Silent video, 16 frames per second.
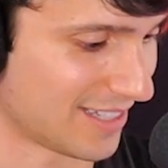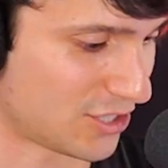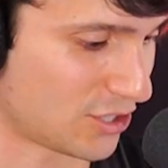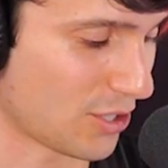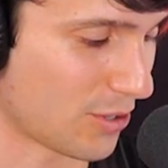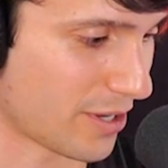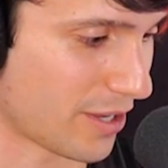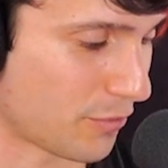
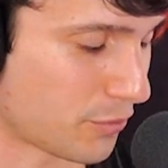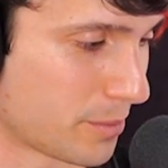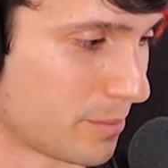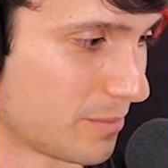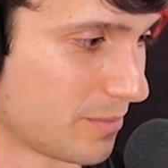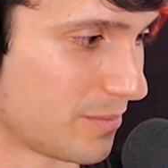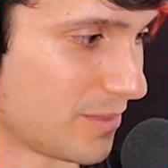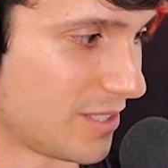soda
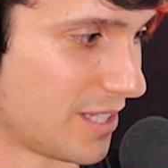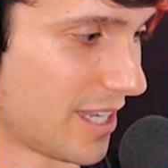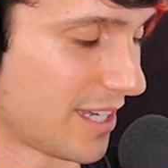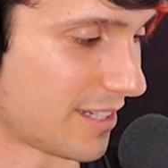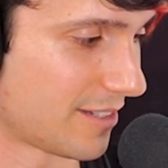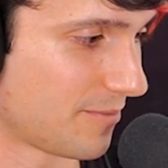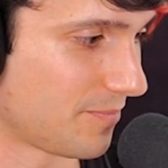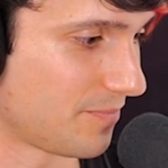from
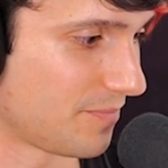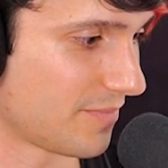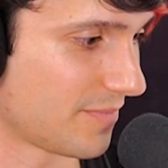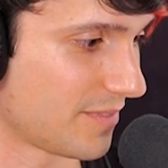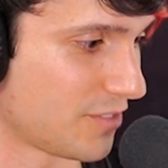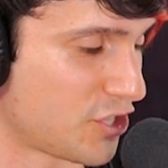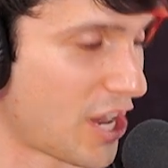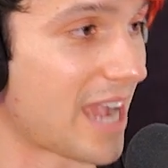like
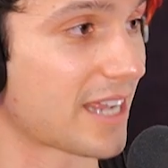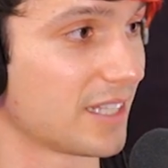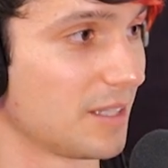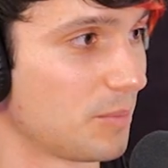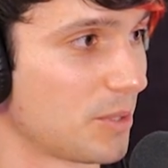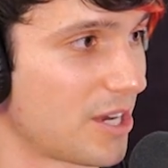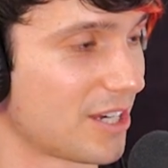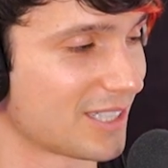Jack in
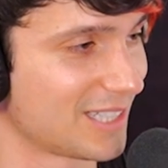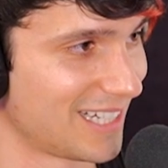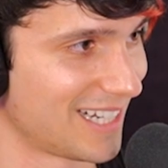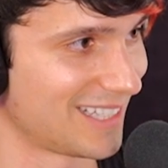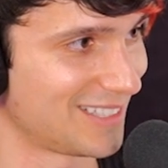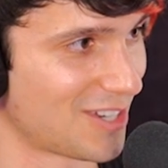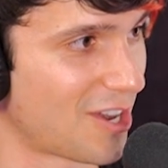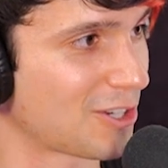the Box, and it
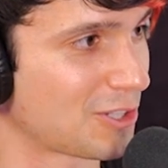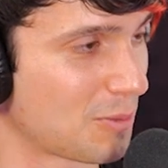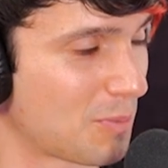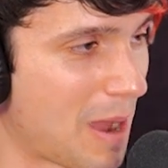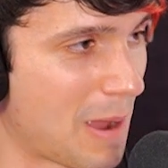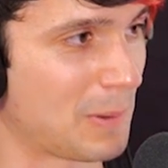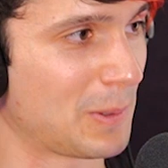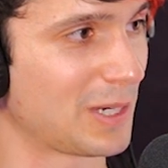had Dr.
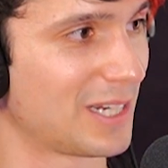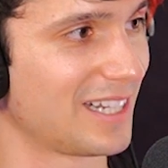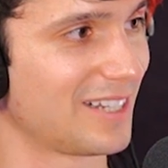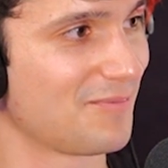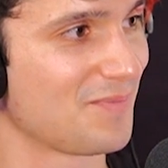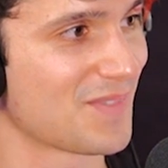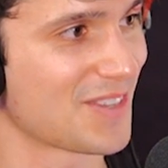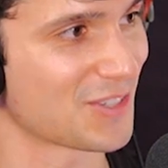Pepper in
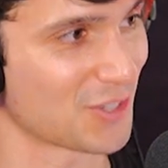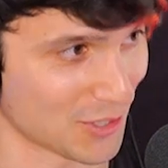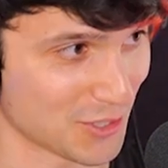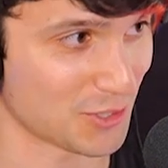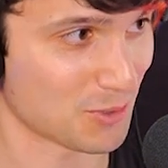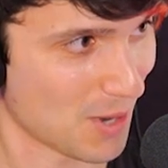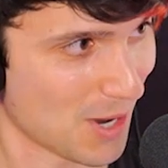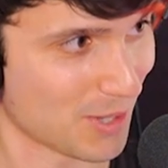it. So
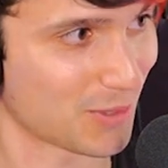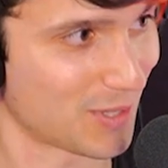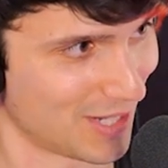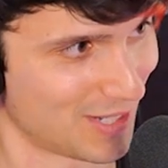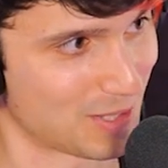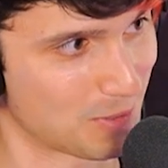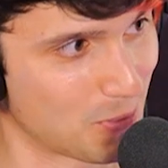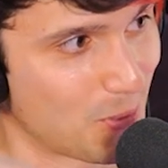these 12th
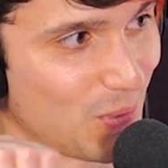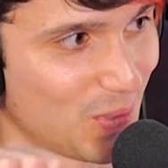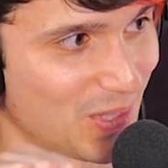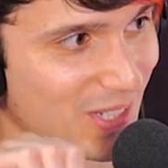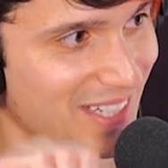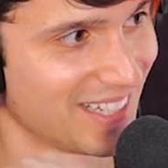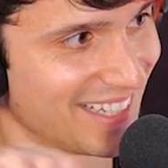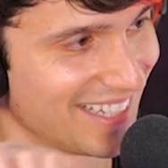graders
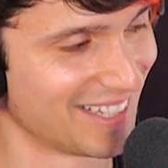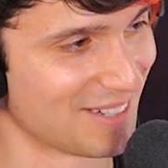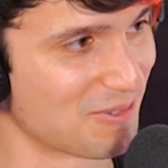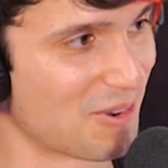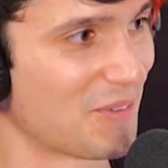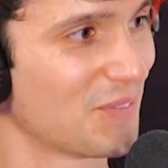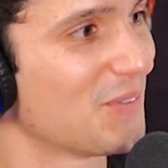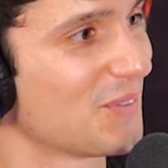poured
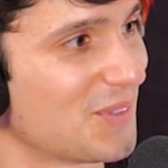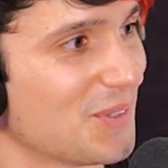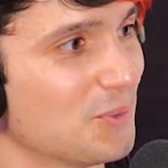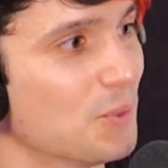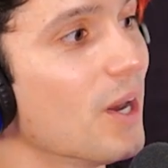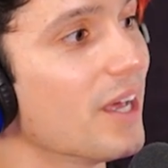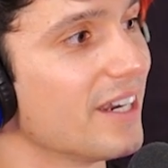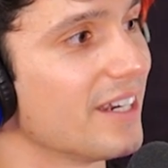
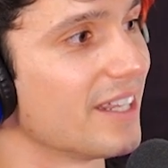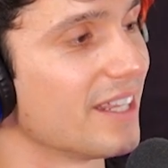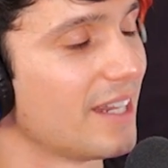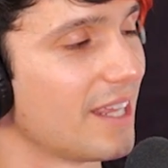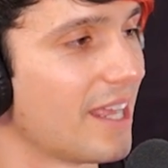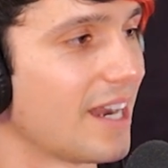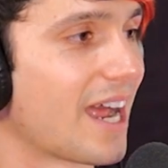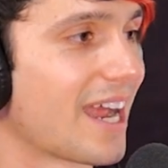151 in it,
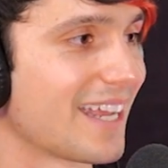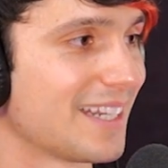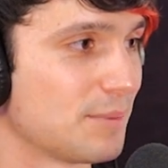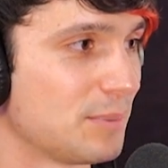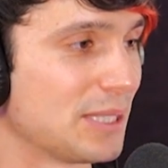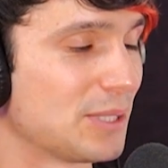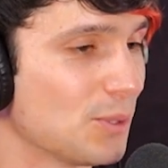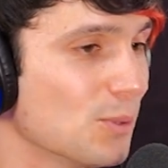and I had to
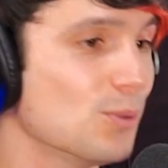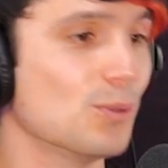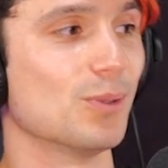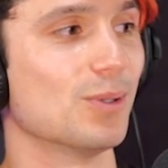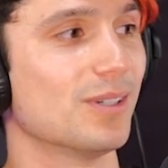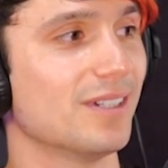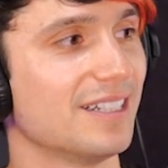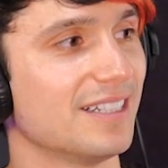be
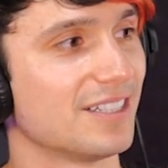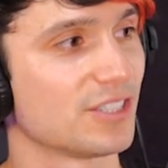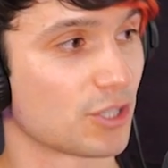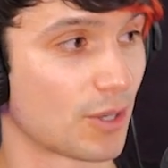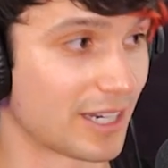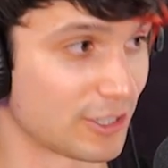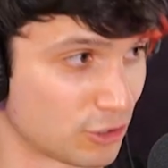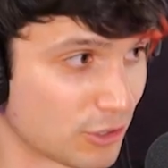cool.
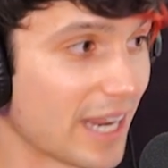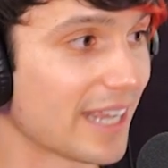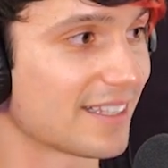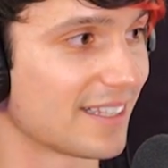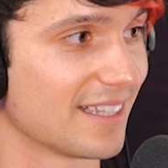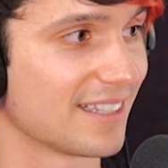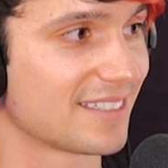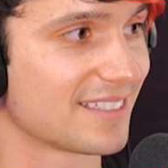So I drank
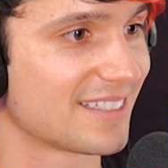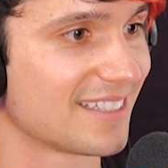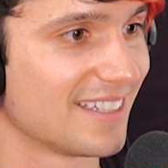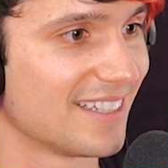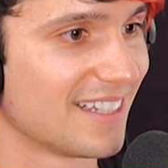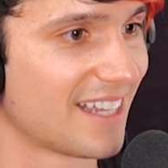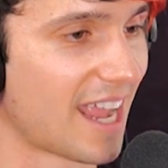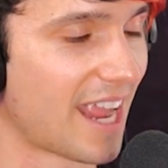this,
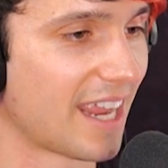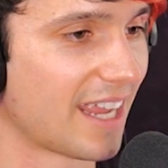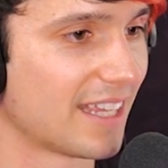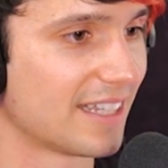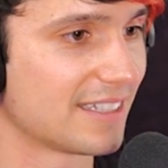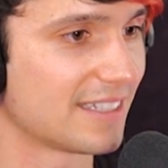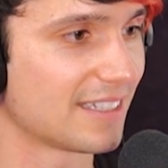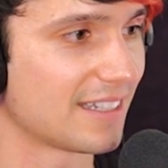
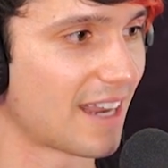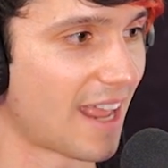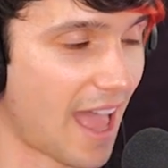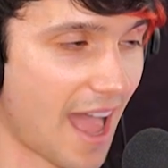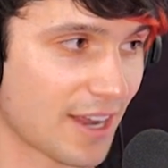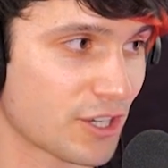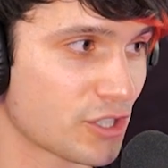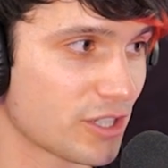and
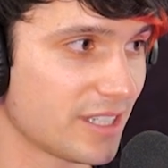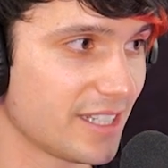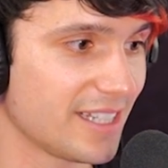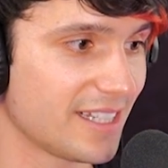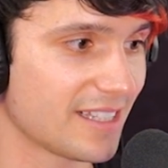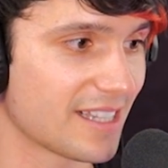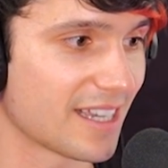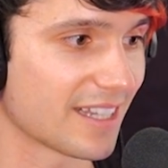
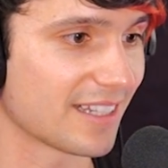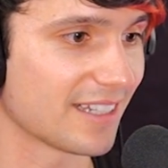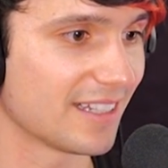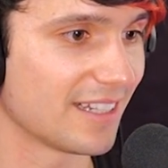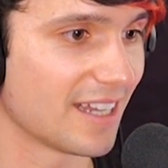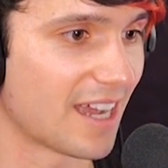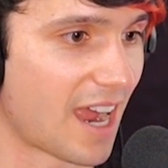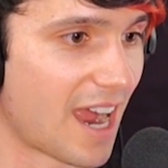actually, like,
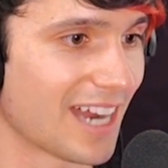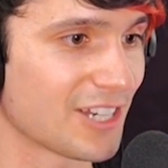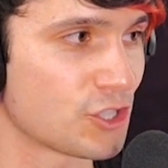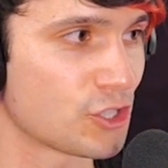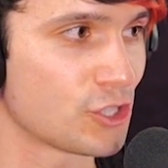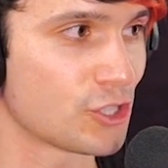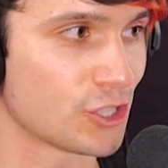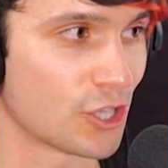I
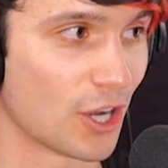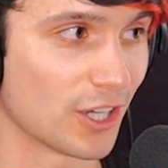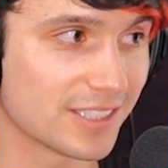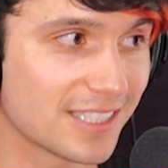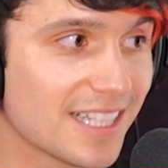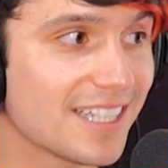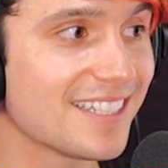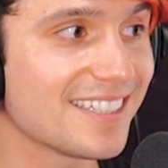
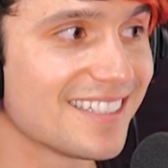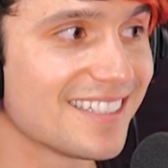chugged it.